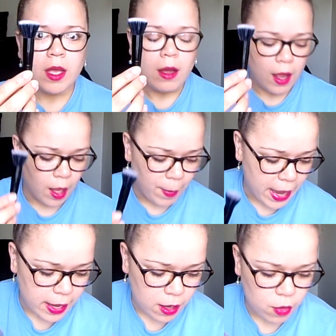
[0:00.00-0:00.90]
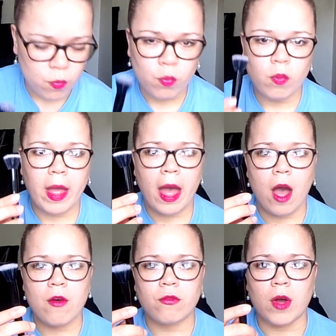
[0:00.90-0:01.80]
I
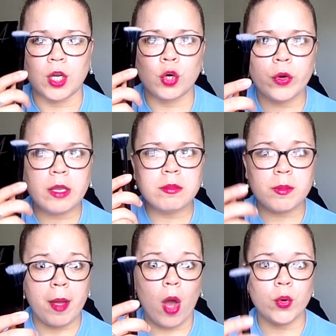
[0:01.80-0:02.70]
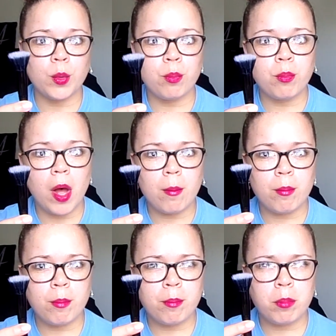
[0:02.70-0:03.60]
have a cream to powder
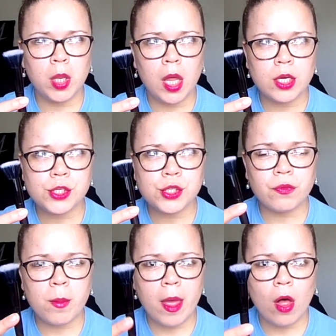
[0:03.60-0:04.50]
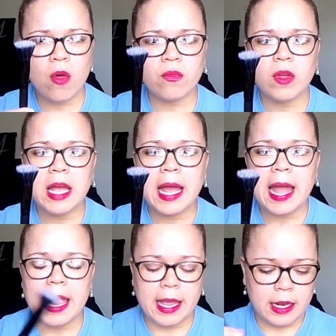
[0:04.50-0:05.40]
blush from e.l.f.
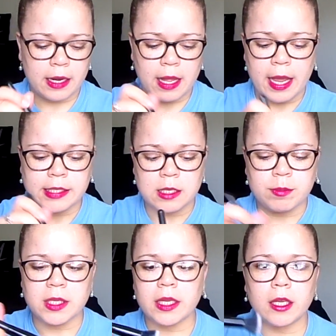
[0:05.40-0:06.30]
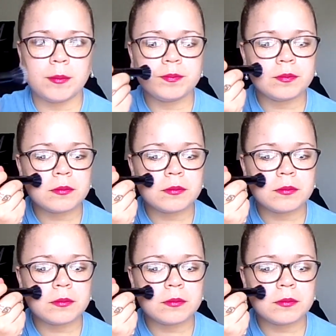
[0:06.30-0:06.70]
and I dipped it in.